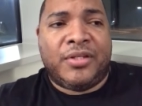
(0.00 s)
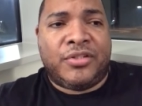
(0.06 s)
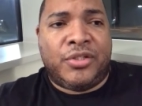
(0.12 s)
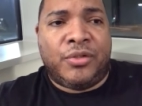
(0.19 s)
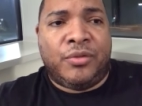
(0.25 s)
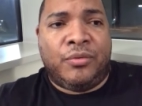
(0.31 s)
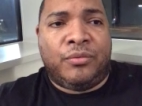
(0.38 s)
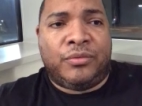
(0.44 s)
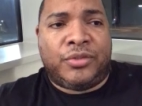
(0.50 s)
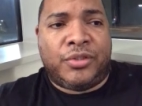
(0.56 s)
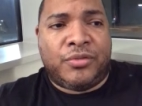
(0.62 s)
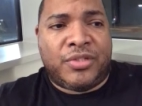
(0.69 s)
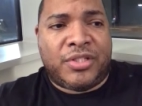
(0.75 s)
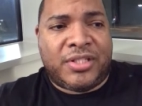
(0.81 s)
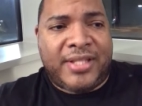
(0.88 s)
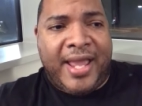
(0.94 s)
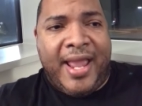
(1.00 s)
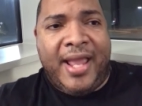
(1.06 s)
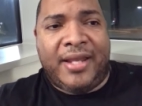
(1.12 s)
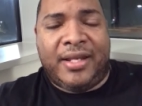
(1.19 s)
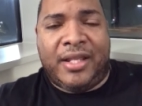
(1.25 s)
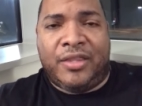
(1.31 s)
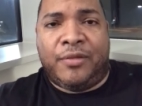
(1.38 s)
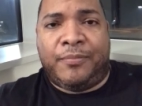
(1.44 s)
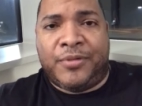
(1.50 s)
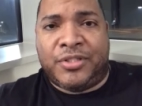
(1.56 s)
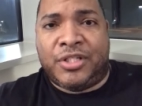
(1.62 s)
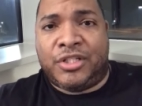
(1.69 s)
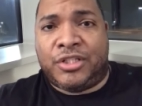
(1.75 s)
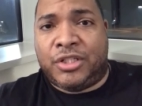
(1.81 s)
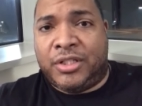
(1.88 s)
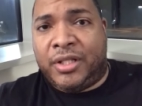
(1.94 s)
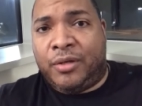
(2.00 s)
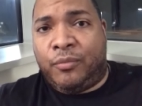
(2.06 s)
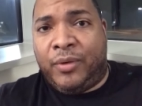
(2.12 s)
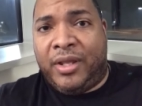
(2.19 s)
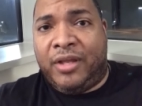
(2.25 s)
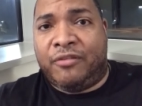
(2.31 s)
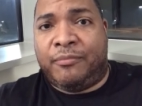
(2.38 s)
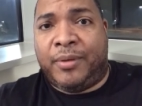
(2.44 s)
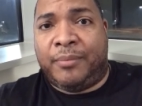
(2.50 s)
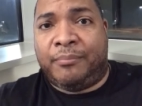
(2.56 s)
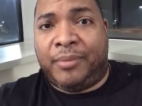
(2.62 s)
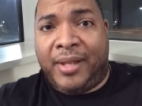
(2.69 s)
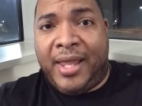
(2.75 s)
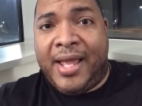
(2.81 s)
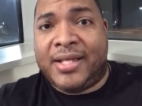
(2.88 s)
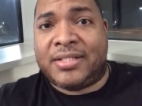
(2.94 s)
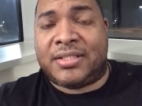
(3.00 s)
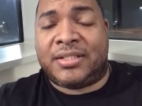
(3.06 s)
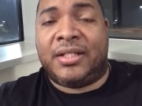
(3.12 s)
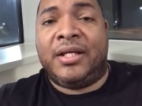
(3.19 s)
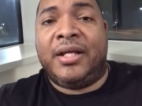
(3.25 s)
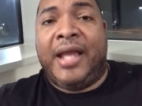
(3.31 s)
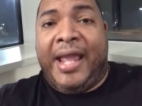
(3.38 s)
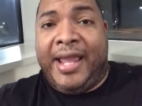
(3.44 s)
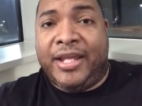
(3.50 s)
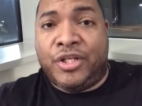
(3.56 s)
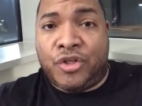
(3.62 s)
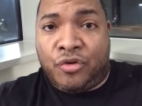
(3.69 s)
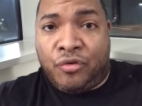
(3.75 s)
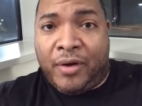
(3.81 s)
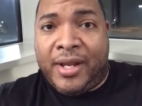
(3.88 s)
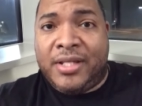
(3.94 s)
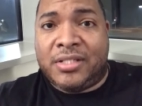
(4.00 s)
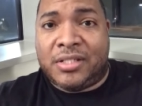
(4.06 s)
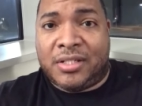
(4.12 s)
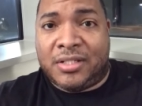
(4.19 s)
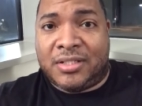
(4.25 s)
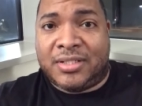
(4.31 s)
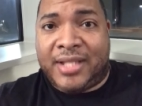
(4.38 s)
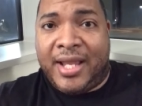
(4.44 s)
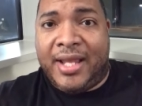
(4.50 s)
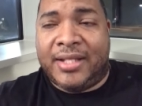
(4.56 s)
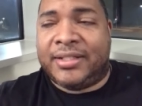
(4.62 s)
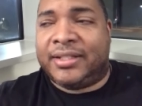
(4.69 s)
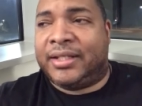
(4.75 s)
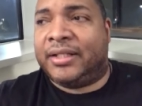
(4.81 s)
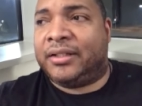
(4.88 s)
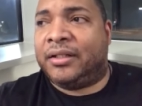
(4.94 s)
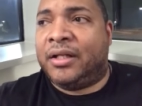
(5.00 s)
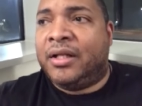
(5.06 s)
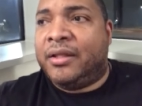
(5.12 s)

to to stand in the position that we have been blessed and grace to stand in